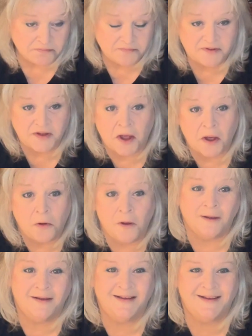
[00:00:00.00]
So
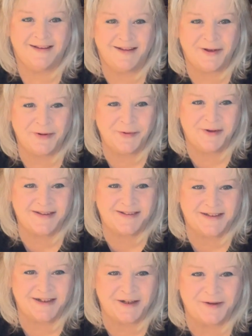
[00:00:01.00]
it was
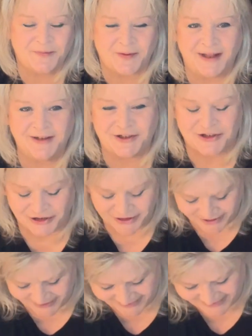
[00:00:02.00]
an
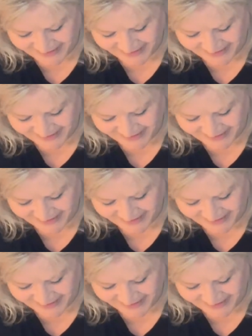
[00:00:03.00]
adventure